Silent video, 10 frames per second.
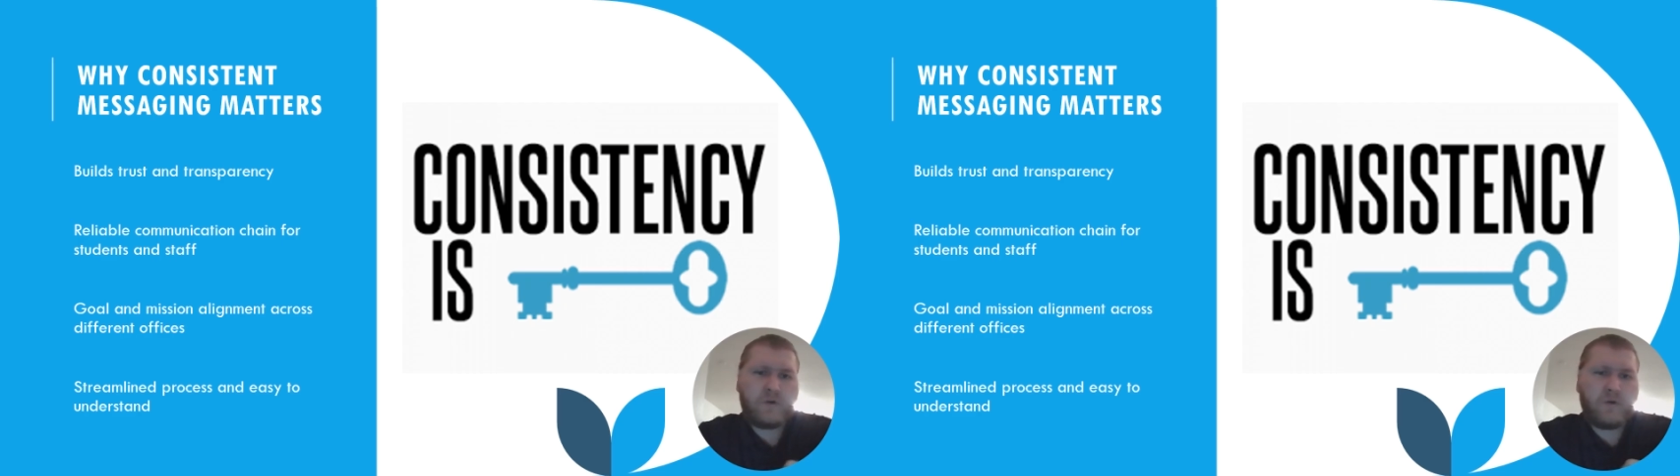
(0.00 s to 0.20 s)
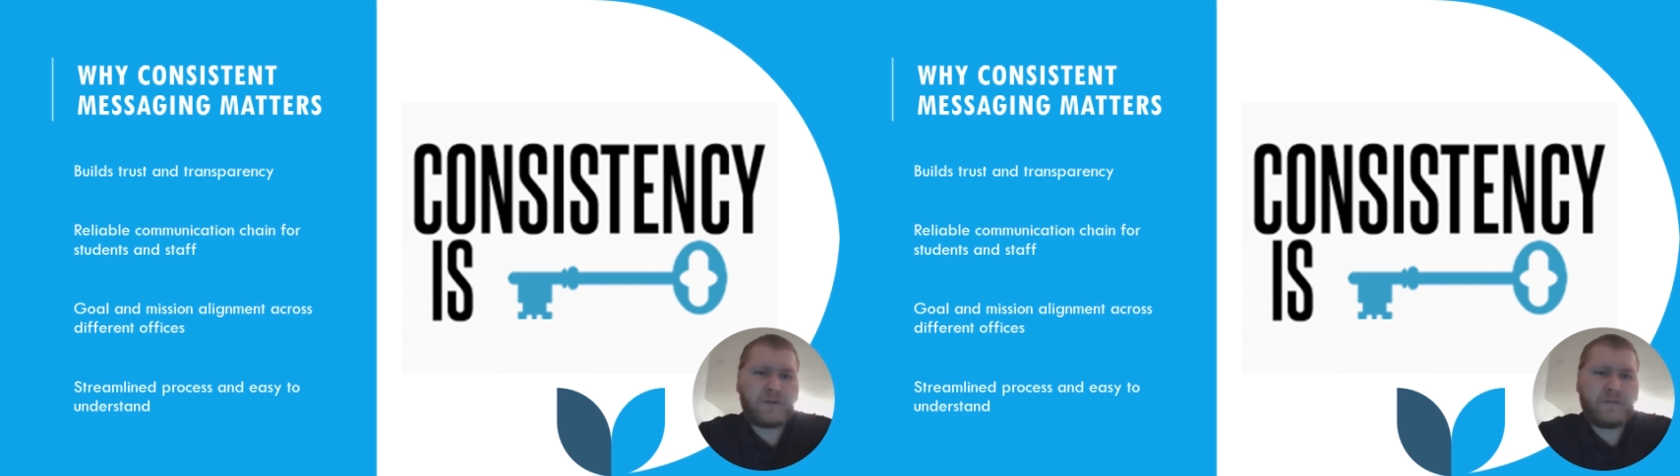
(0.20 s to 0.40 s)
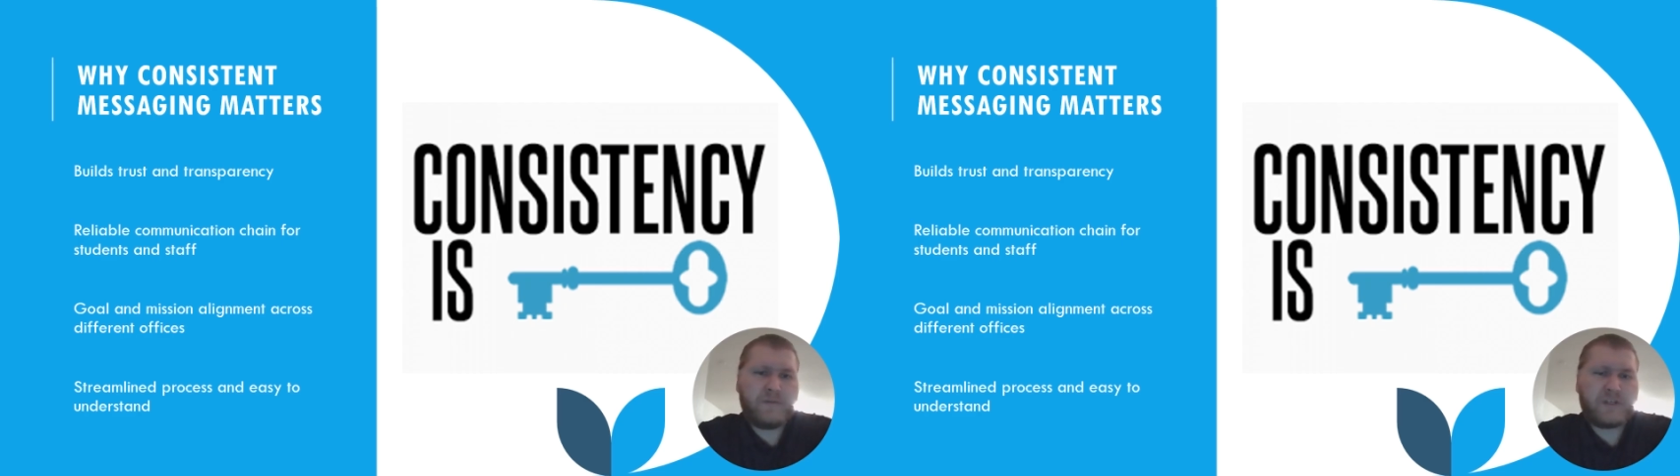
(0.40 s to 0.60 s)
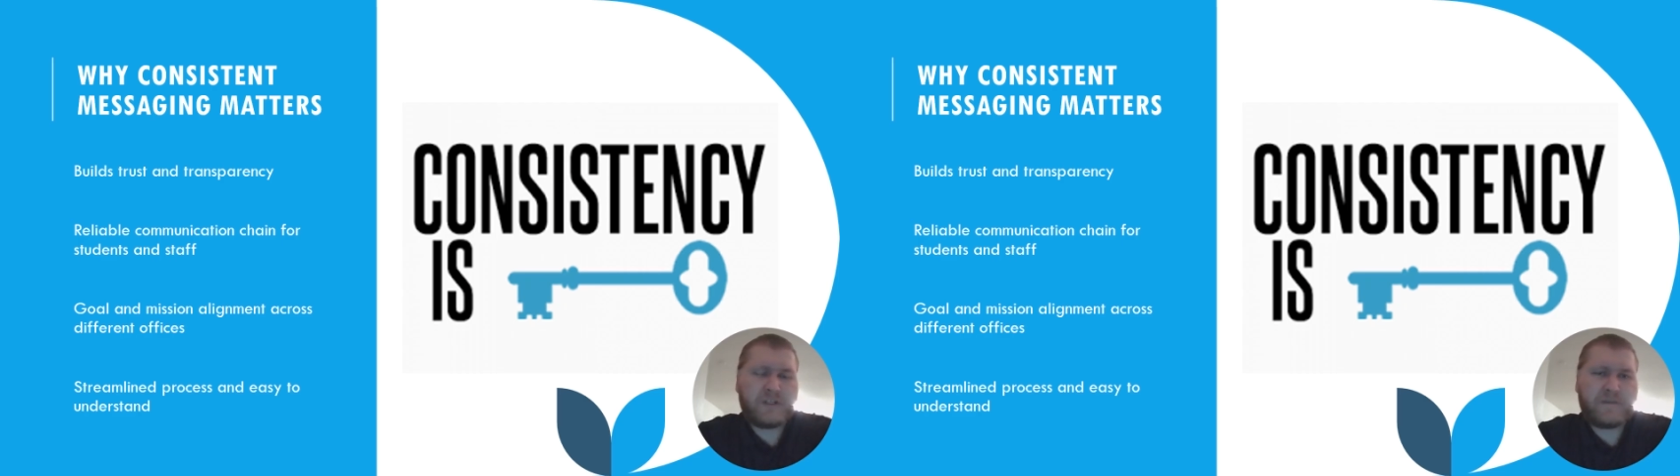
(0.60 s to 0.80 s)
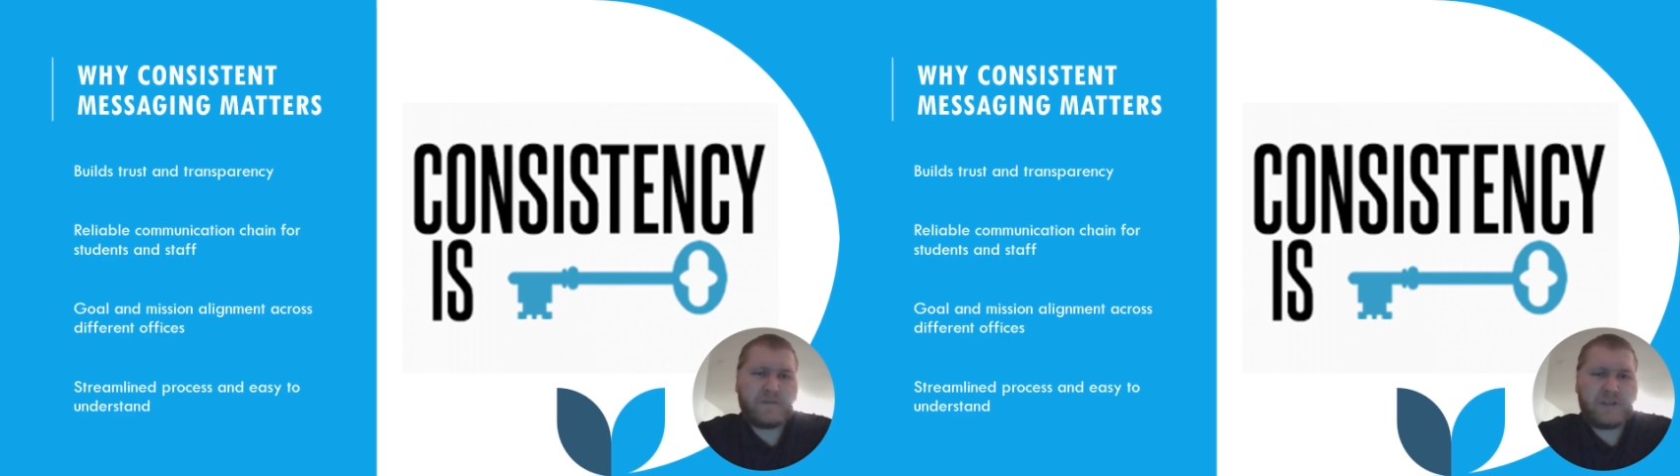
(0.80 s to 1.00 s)
goals and
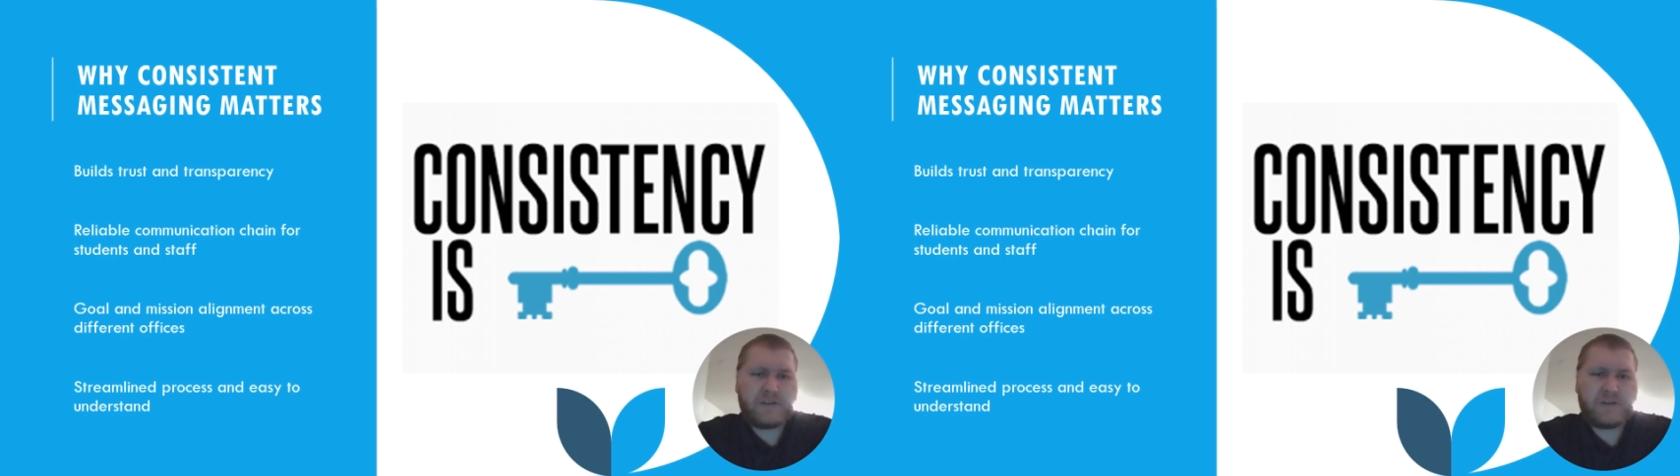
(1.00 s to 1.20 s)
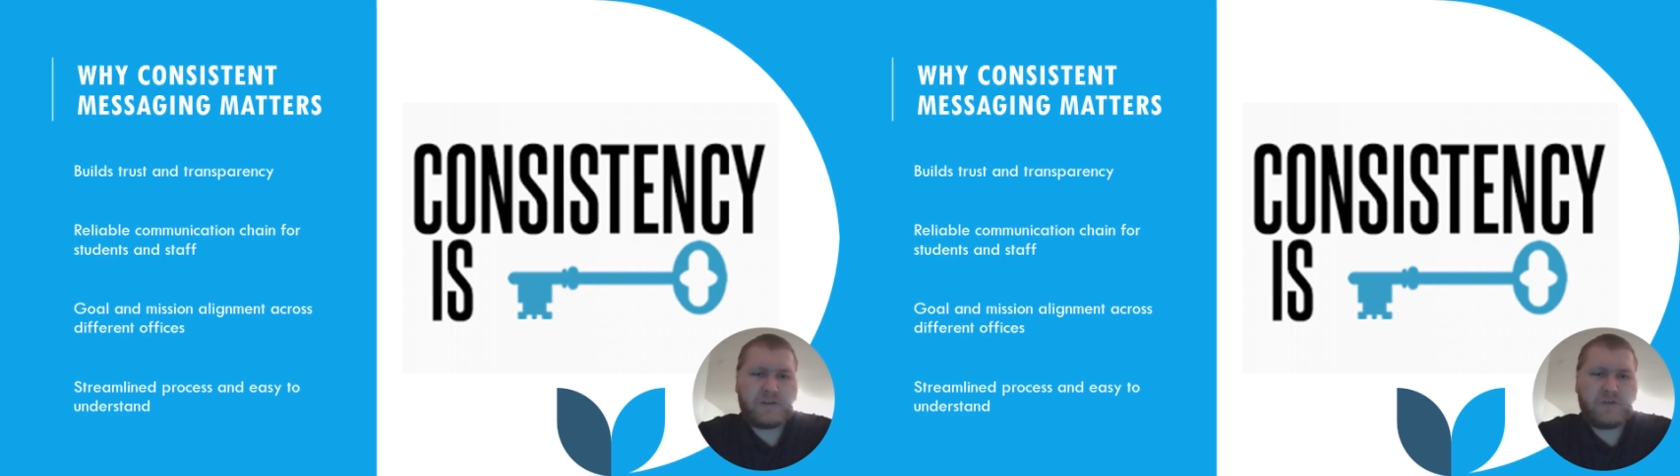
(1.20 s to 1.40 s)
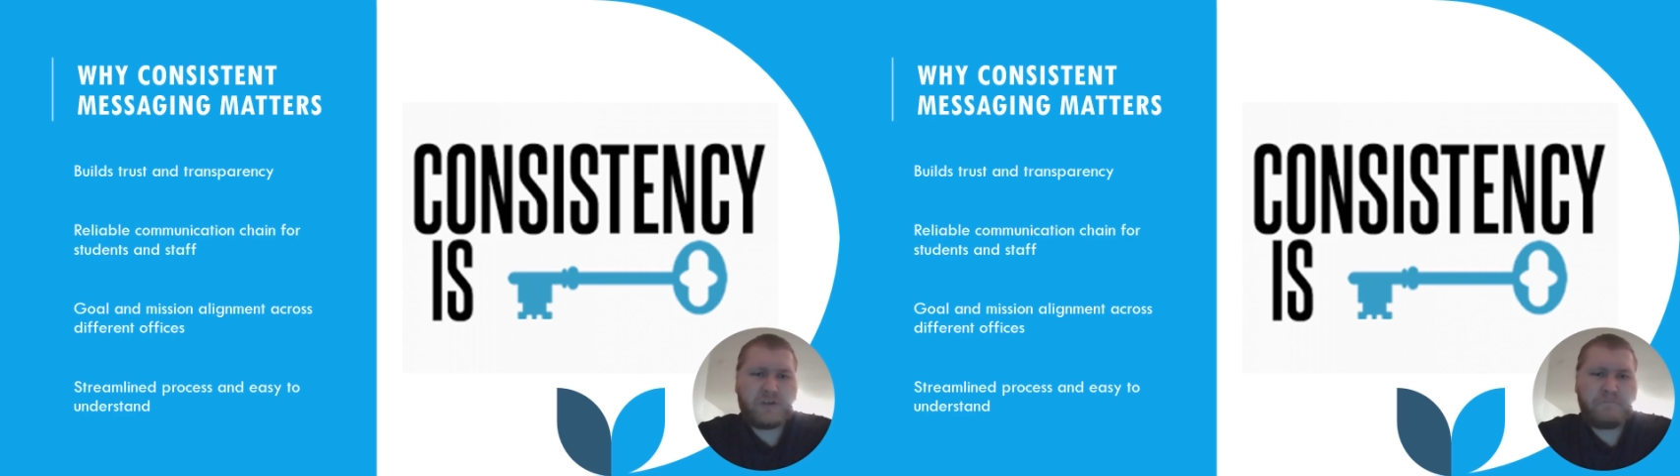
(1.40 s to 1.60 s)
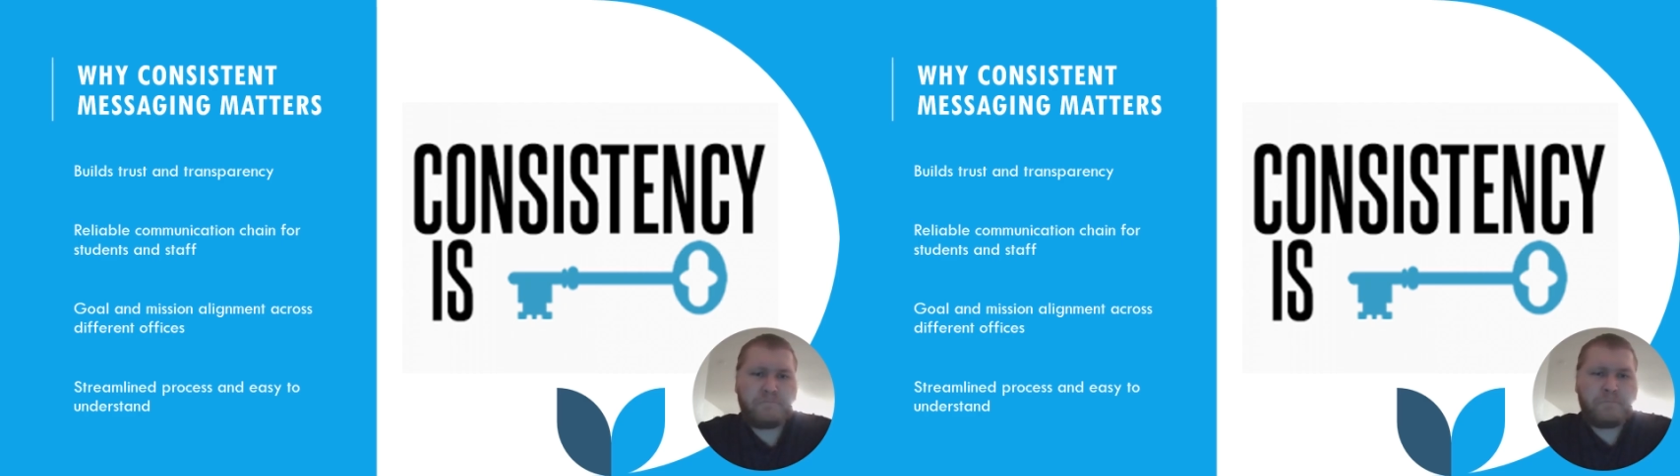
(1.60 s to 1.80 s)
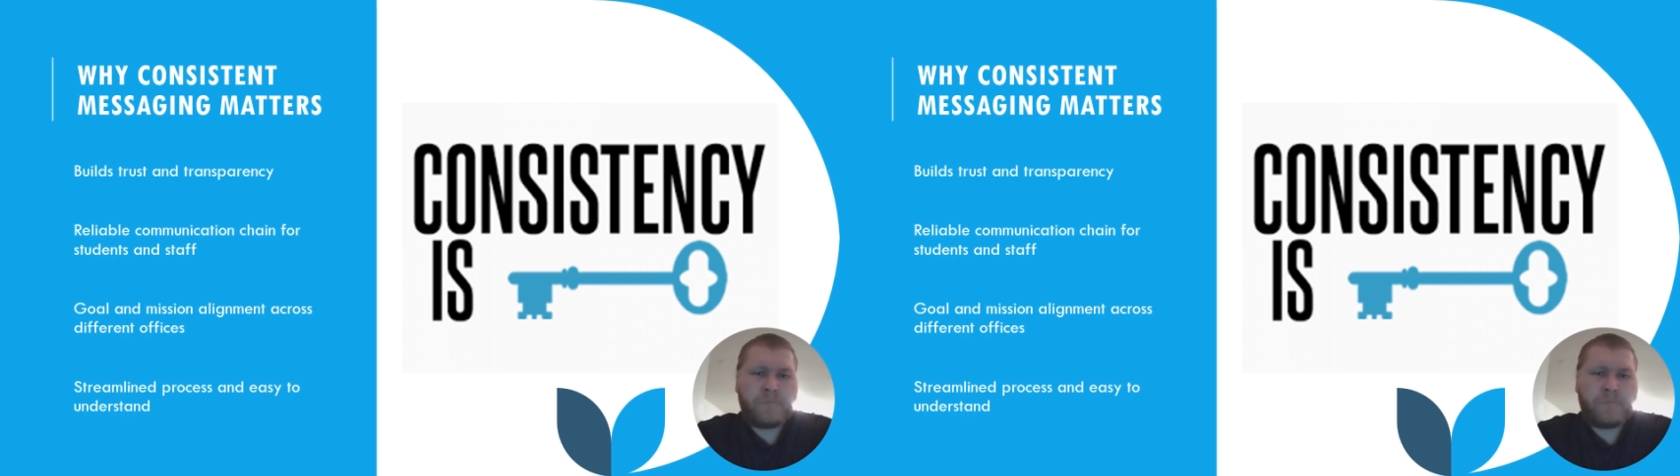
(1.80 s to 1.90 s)
missions of the institution.